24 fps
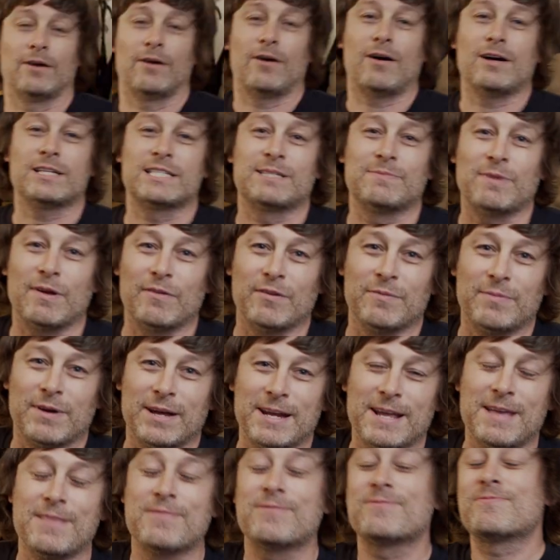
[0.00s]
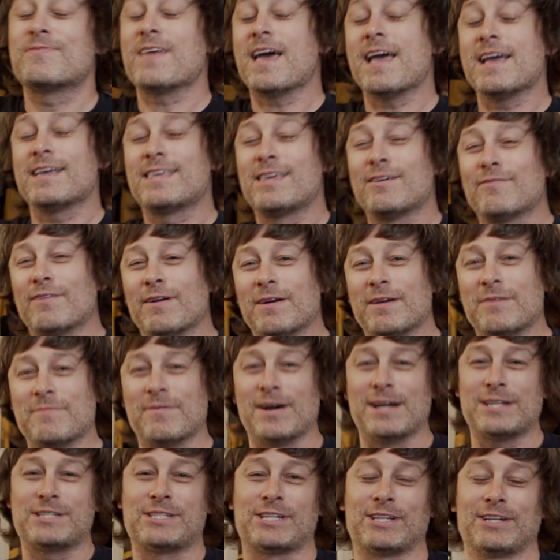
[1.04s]
Awesome, everybody. Thank you very
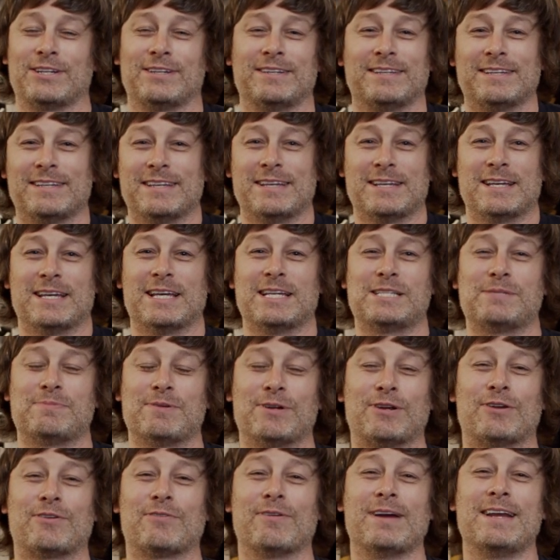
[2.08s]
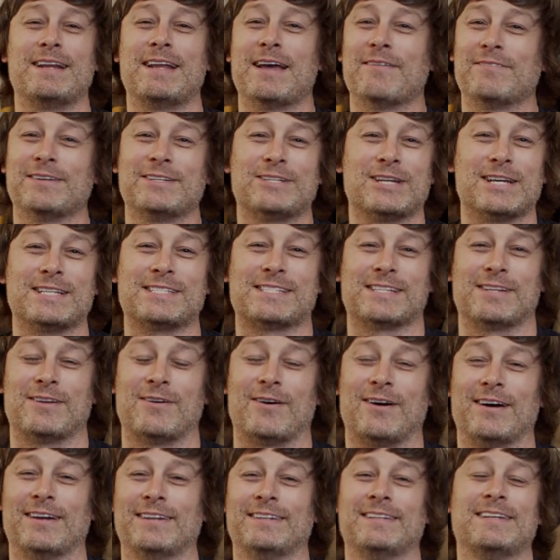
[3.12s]
much. It's been great having Justin
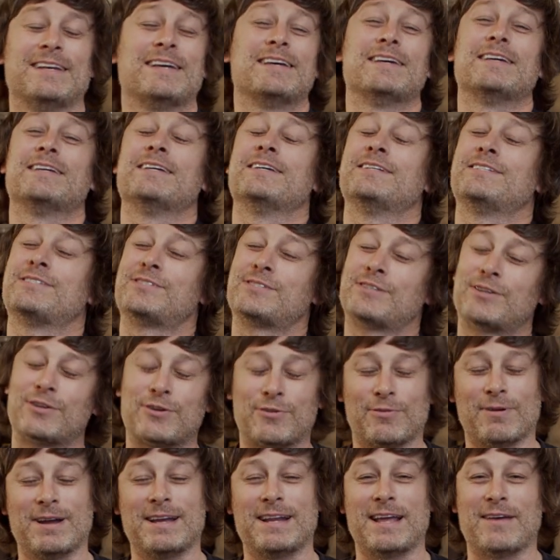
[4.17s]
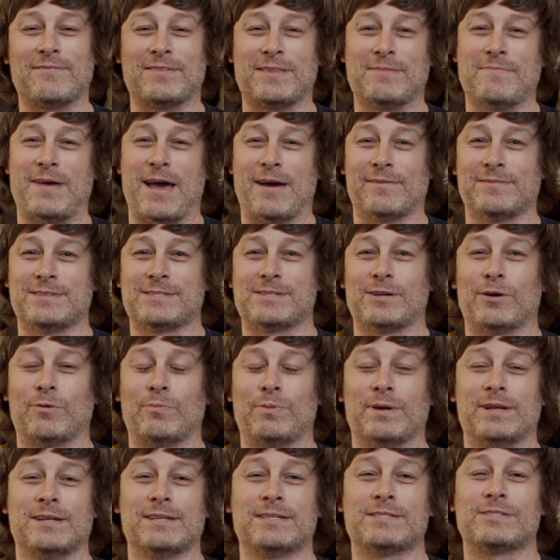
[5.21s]
on. It's great having the mountains open.